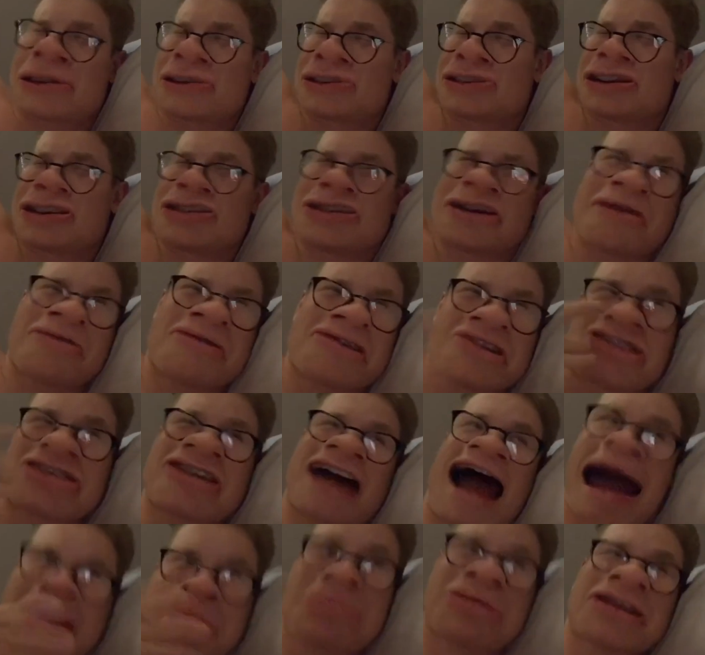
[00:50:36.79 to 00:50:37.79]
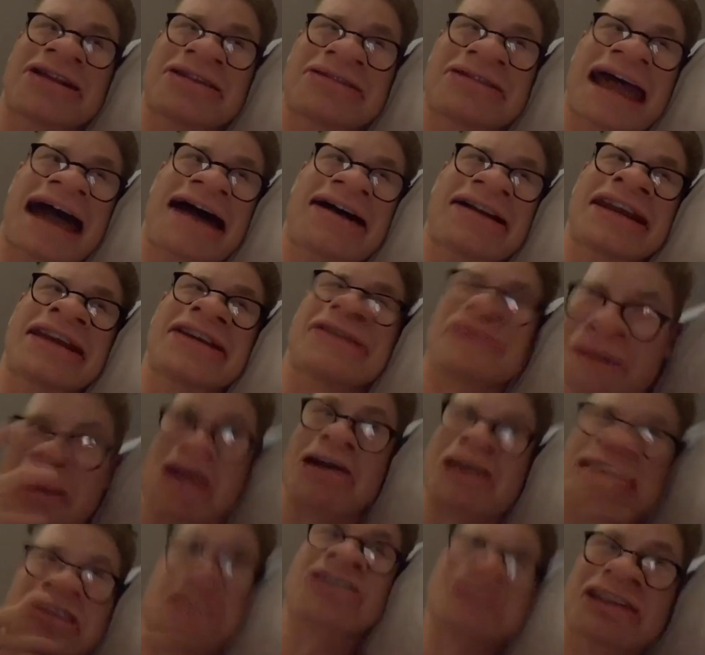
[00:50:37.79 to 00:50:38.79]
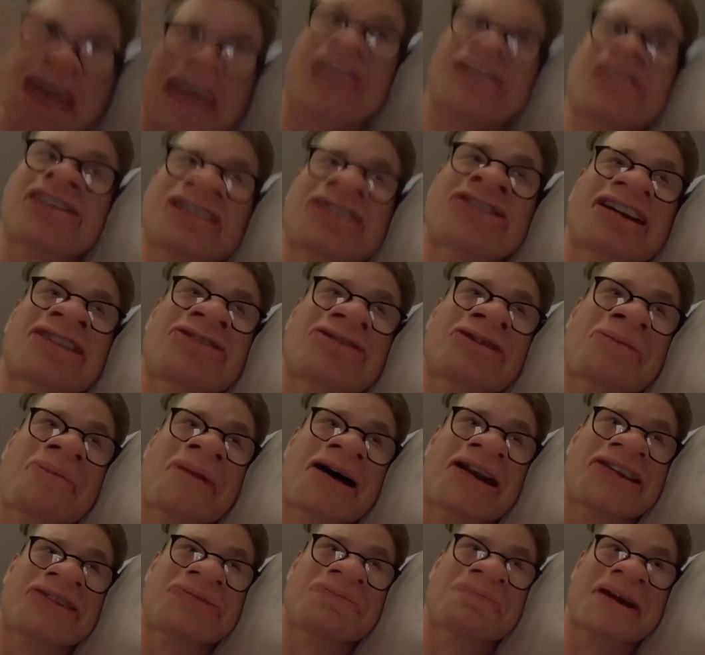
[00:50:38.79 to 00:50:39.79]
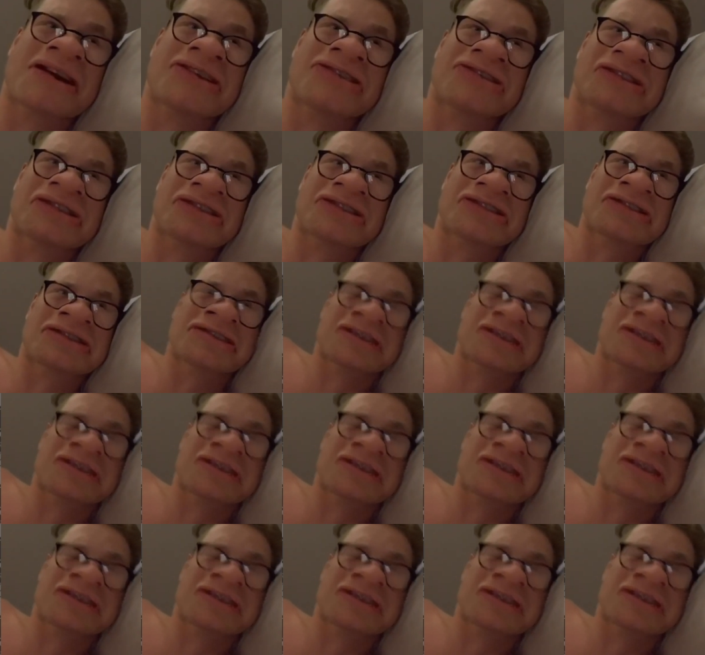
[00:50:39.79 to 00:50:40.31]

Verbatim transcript: she's always gobbling down these fucking slices like nobody's business.